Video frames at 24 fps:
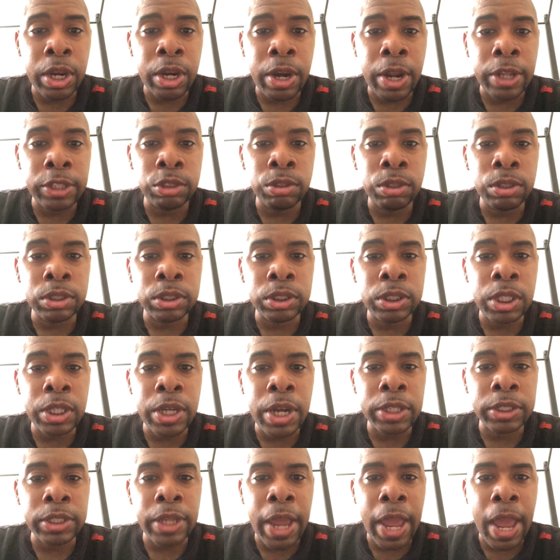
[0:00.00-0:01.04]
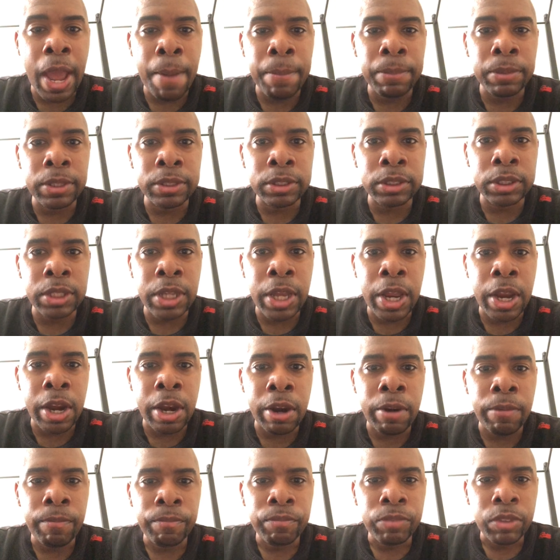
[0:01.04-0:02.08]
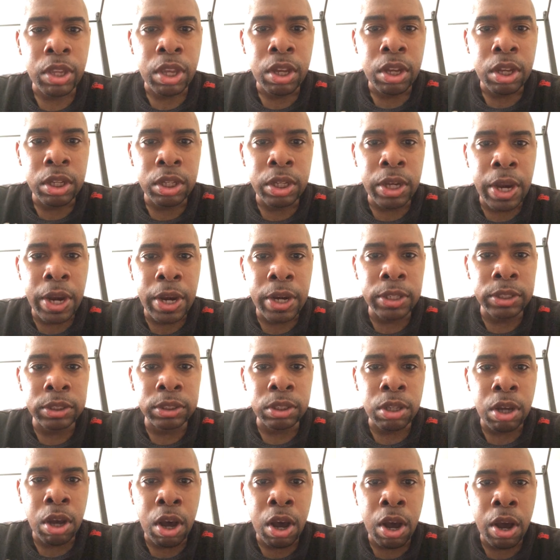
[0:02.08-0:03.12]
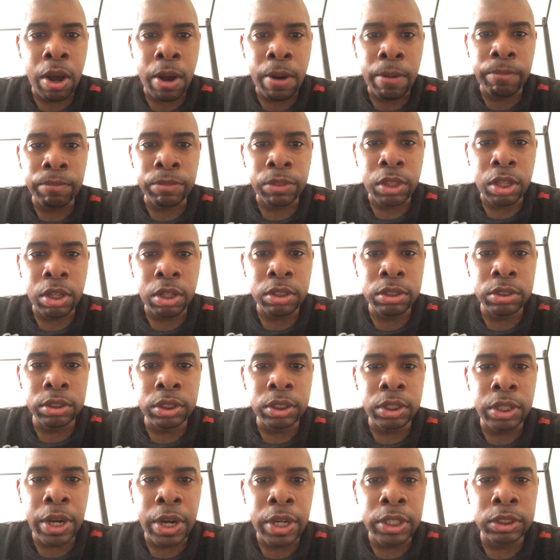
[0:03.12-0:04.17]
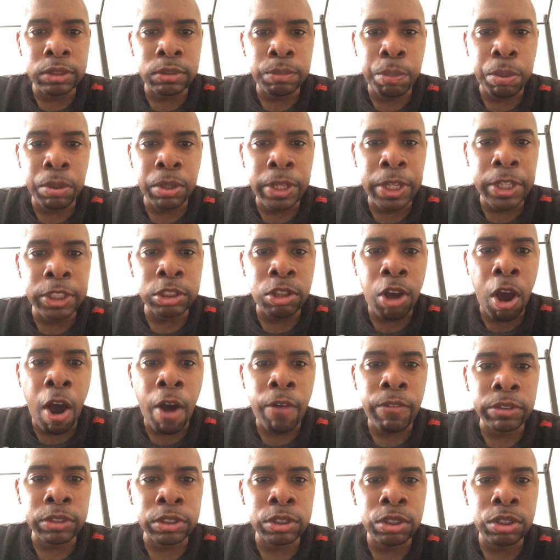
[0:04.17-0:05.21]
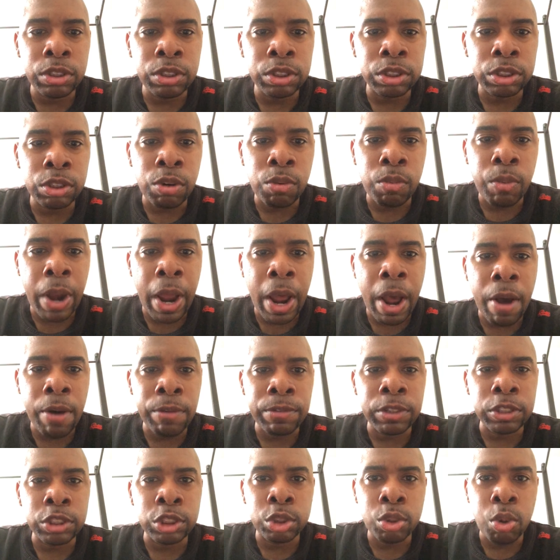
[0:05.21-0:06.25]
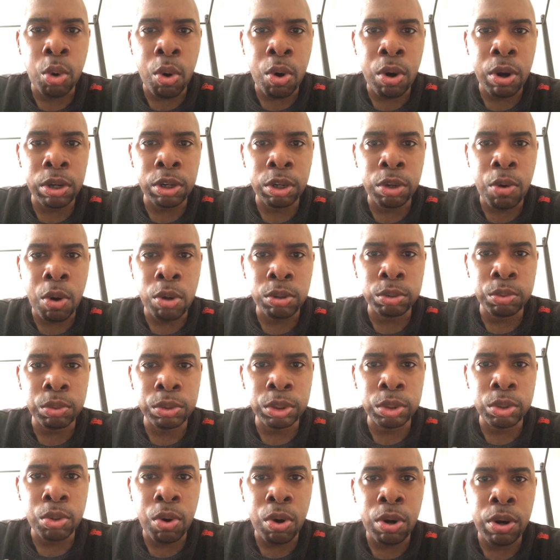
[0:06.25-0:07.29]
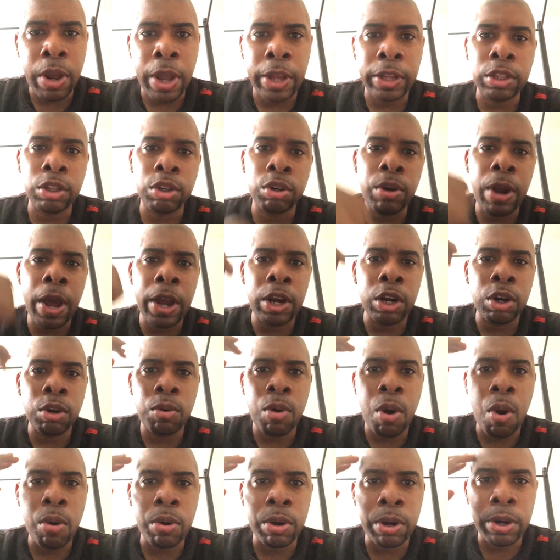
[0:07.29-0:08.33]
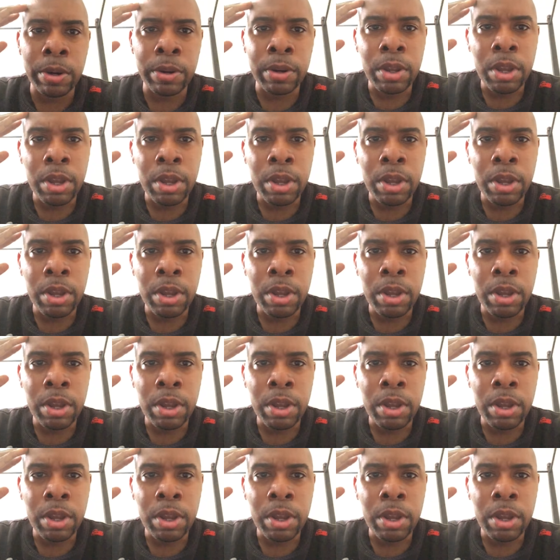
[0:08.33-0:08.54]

As you can see, there's an ambulance there. There's um there's police officers around the store, the grocery store at the at a Kroger.